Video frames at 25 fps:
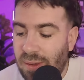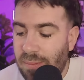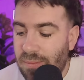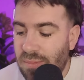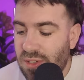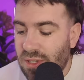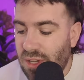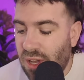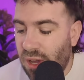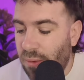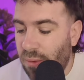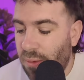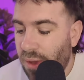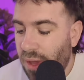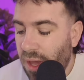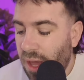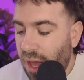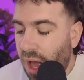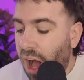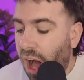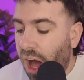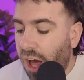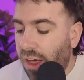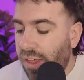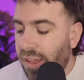So
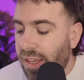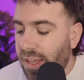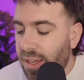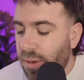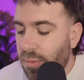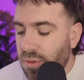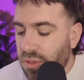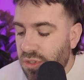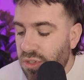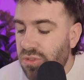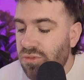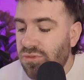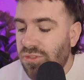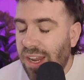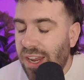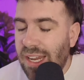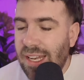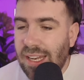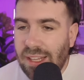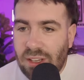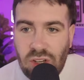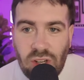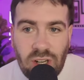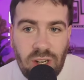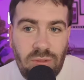I think it was just really
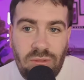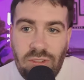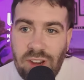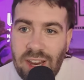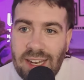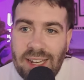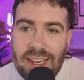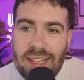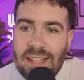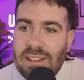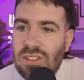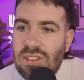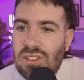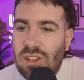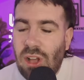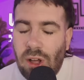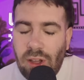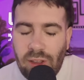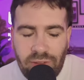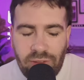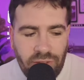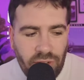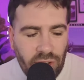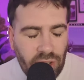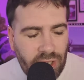good. It really
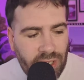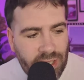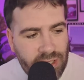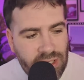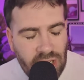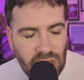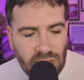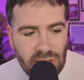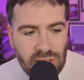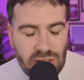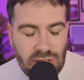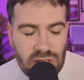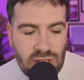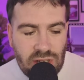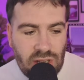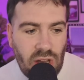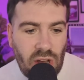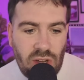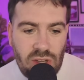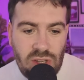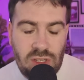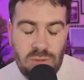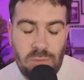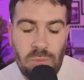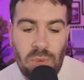insightful. It's on Sky
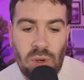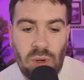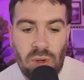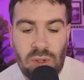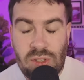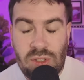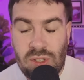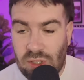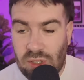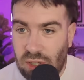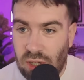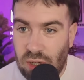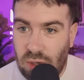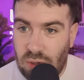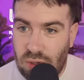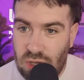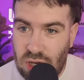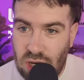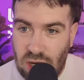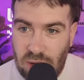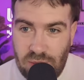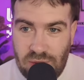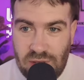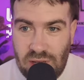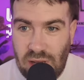Sports on
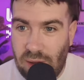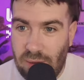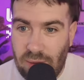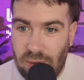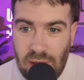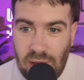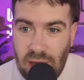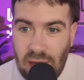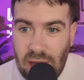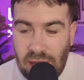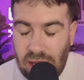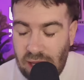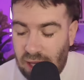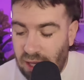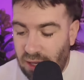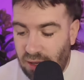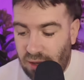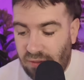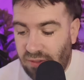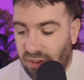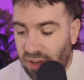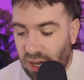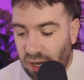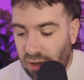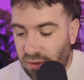YouTube, so if
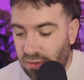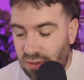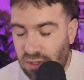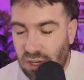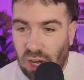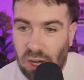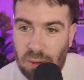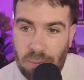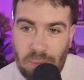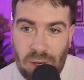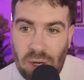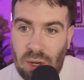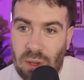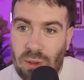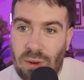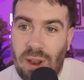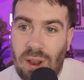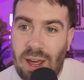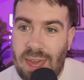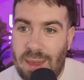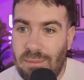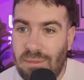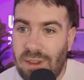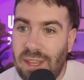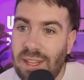you go and type in Unai
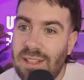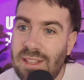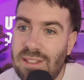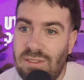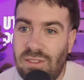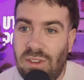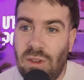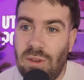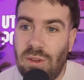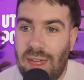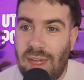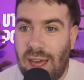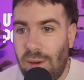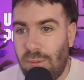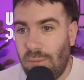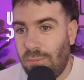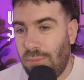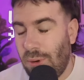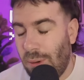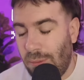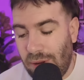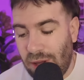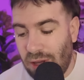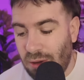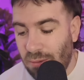Emery interview, that will
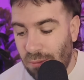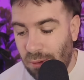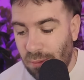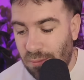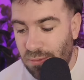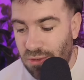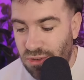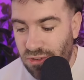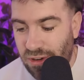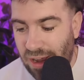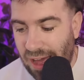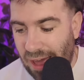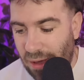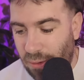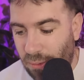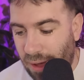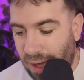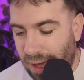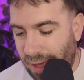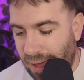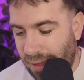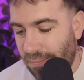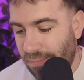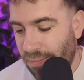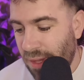probably come up straight
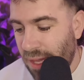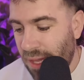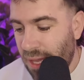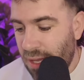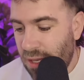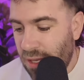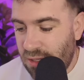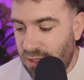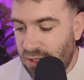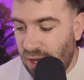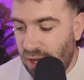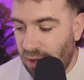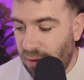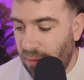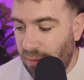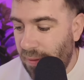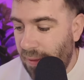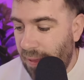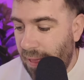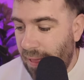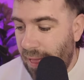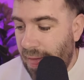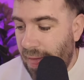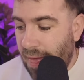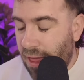away. So
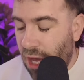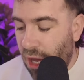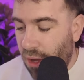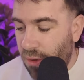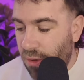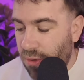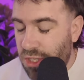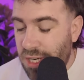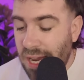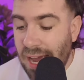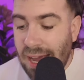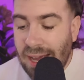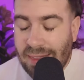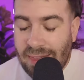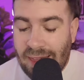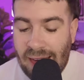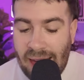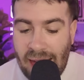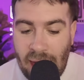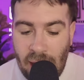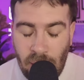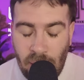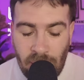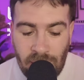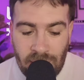go and check that
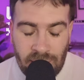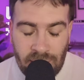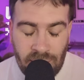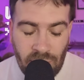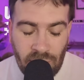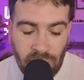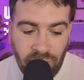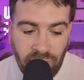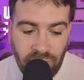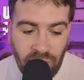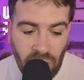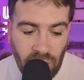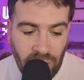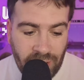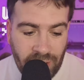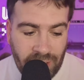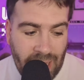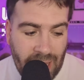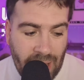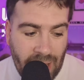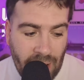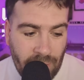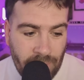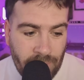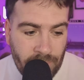out, and you'll find
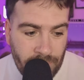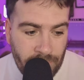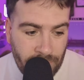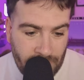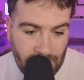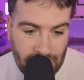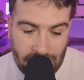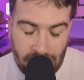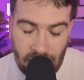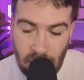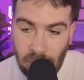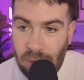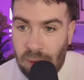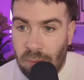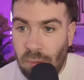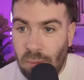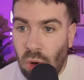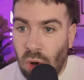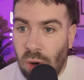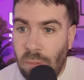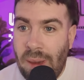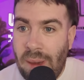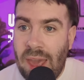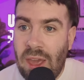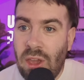out a little bit more
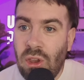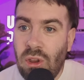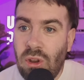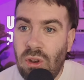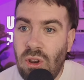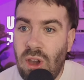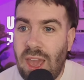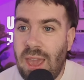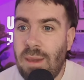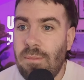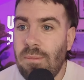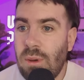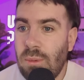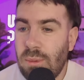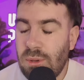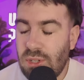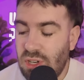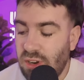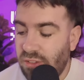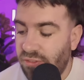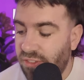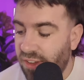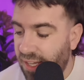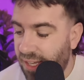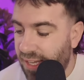about Unai Emery, which I
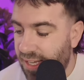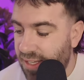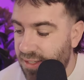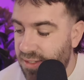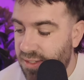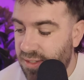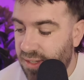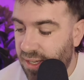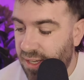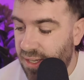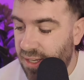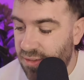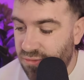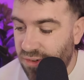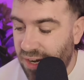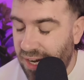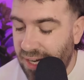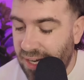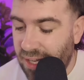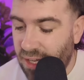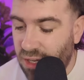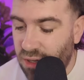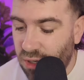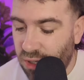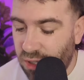think he's really
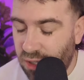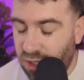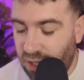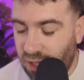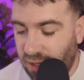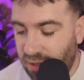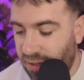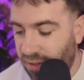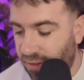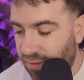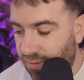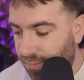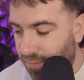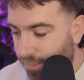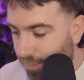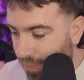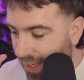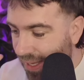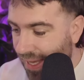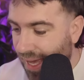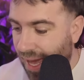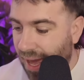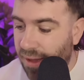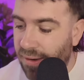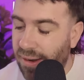good. You can
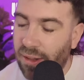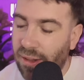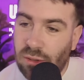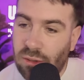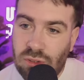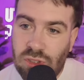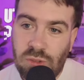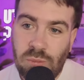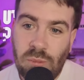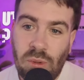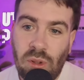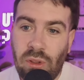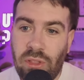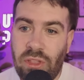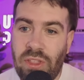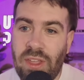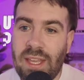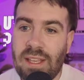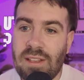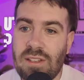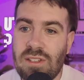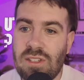pick out little small things.